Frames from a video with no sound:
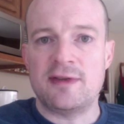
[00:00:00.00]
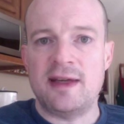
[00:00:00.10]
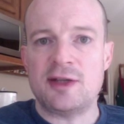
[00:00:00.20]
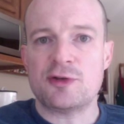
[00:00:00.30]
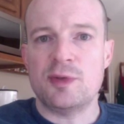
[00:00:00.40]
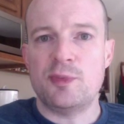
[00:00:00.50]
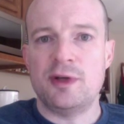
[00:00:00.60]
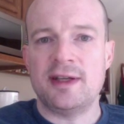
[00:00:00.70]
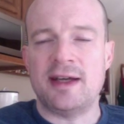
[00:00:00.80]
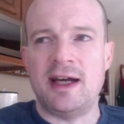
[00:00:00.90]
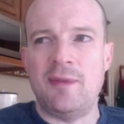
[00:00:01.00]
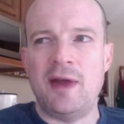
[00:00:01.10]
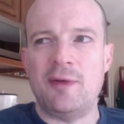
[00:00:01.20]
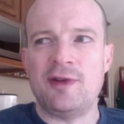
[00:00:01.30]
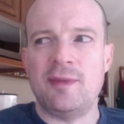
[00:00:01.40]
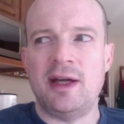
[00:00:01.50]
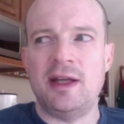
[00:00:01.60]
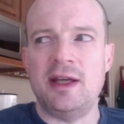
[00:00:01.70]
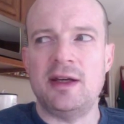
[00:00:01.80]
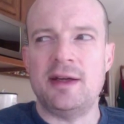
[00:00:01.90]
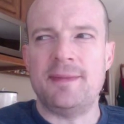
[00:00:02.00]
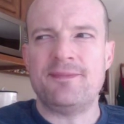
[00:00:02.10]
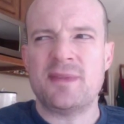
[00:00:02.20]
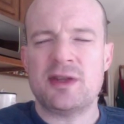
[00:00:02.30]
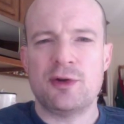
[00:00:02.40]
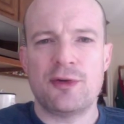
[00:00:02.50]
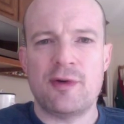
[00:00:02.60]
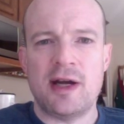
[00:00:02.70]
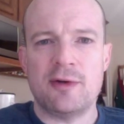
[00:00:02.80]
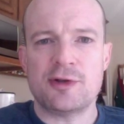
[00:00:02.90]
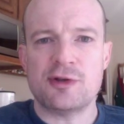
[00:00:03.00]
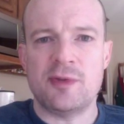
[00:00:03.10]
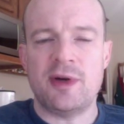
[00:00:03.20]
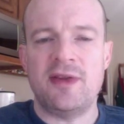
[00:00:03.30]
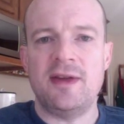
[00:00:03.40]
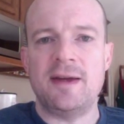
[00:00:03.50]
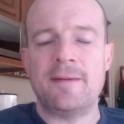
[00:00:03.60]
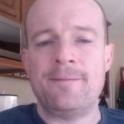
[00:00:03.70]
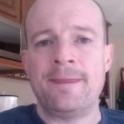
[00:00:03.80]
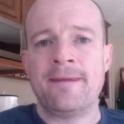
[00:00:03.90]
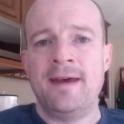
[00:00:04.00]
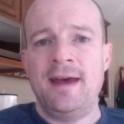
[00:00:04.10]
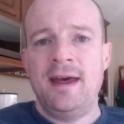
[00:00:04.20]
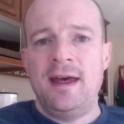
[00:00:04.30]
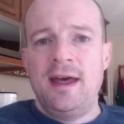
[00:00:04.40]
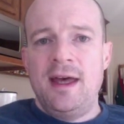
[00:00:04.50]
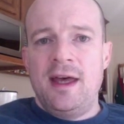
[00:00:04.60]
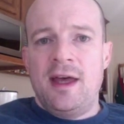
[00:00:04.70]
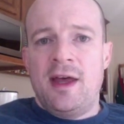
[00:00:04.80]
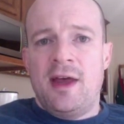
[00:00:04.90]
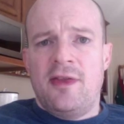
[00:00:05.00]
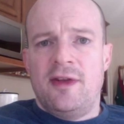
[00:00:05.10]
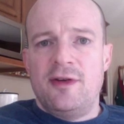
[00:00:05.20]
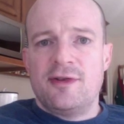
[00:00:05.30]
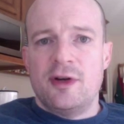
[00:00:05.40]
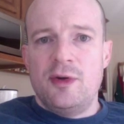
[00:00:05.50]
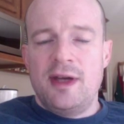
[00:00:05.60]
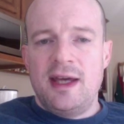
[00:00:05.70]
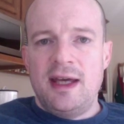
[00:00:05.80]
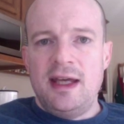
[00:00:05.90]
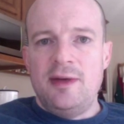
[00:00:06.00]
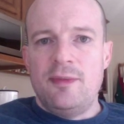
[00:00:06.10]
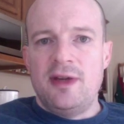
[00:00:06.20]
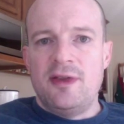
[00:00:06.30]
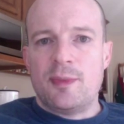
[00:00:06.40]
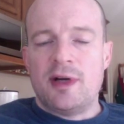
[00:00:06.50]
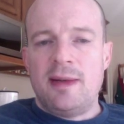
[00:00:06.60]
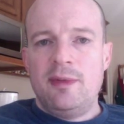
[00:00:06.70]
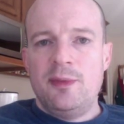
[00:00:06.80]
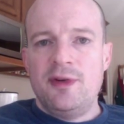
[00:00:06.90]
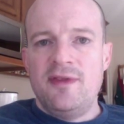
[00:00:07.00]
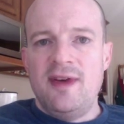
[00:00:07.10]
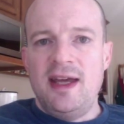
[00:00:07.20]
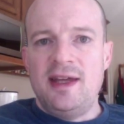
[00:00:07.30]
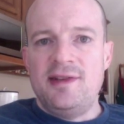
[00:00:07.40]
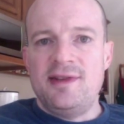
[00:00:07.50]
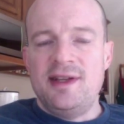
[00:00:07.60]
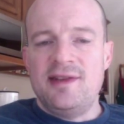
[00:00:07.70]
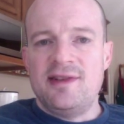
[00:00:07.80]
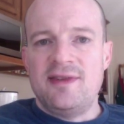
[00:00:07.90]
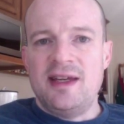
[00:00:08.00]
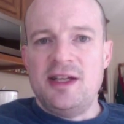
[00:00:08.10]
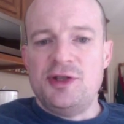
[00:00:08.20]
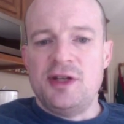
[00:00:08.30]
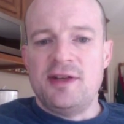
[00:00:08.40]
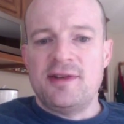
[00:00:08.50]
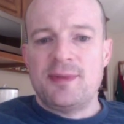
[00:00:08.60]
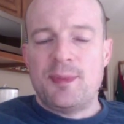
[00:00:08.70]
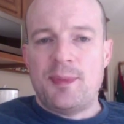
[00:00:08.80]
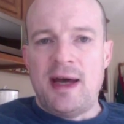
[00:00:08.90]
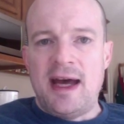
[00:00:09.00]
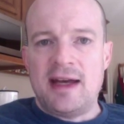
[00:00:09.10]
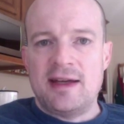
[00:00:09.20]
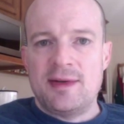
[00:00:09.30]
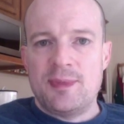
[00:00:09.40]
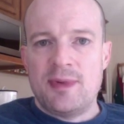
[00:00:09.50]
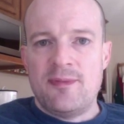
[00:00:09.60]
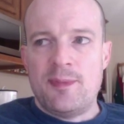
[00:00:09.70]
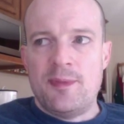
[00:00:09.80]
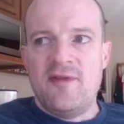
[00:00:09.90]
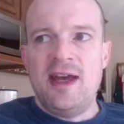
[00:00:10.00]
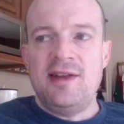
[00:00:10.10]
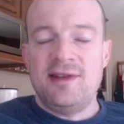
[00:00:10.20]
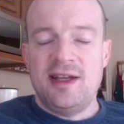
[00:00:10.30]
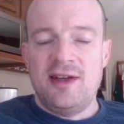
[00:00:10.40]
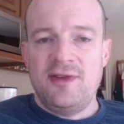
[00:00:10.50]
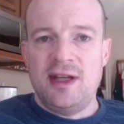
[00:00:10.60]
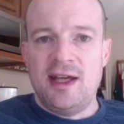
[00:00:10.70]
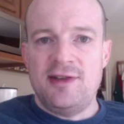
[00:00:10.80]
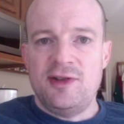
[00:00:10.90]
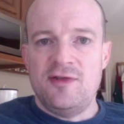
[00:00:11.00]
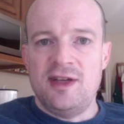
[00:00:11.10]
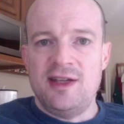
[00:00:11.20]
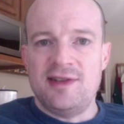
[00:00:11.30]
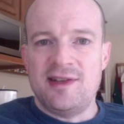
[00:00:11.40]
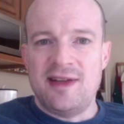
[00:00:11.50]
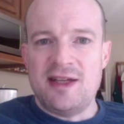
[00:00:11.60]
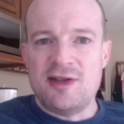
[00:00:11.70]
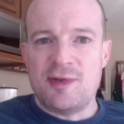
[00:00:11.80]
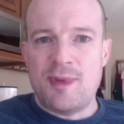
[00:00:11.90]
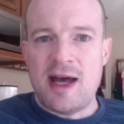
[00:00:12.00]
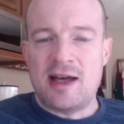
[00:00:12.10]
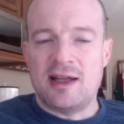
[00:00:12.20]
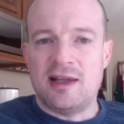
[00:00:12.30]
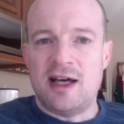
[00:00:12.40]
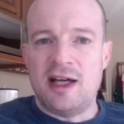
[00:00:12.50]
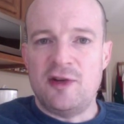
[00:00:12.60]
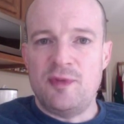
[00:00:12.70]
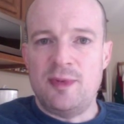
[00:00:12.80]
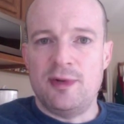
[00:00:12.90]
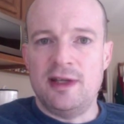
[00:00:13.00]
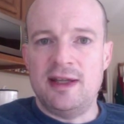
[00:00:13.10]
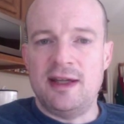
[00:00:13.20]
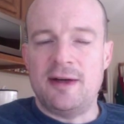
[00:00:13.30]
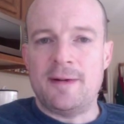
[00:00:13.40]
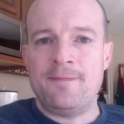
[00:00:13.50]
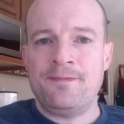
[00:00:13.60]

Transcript: trip one time. That was about a 2 or 3 hour trip, I think. Those are okay, but the problem with vans is that they just pack vans and SUVs is they just pack a lot of people in there.